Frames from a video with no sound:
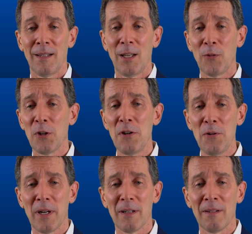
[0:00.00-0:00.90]
If you're
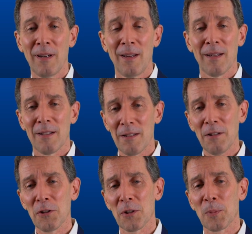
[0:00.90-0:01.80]
new here,
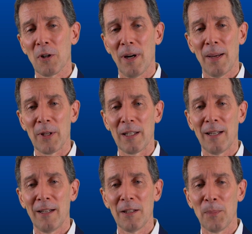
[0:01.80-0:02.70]
consider subscribing and
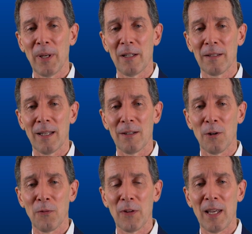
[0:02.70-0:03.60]
hitting the bell to get
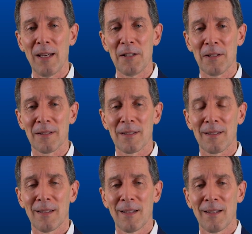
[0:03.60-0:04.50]
notifications.
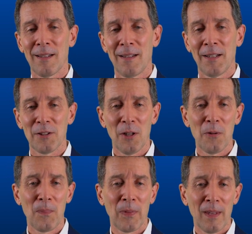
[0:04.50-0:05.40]

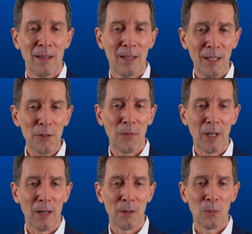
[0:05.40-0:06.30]
So, in this
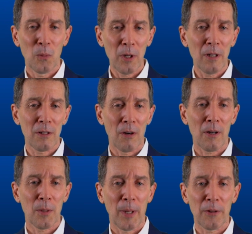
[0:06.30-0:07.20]
video, we're going to
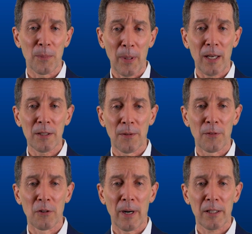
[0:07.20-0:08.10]
talk about the
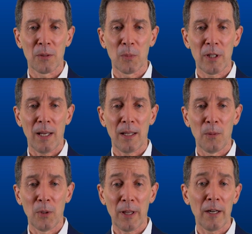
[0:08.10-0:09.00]
positive direction we're
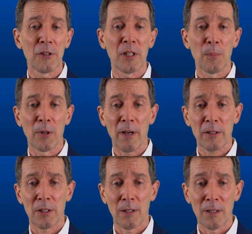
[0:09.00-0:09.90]
taking with energy
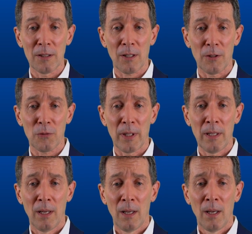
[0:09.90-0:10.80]
production in this
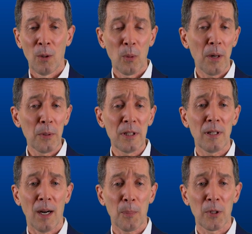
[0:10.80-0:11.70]
country, where we
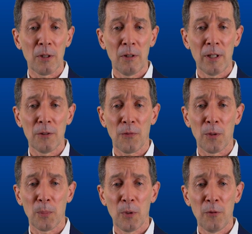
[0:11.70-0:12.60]
see opportunities for
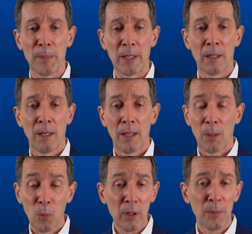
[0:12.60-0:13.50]
improvement,
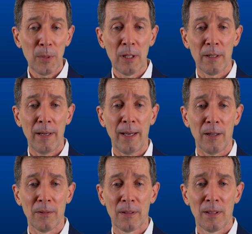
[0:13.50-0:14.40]
and what can be done
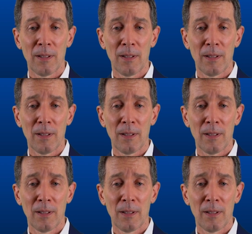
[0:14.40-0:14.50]
now.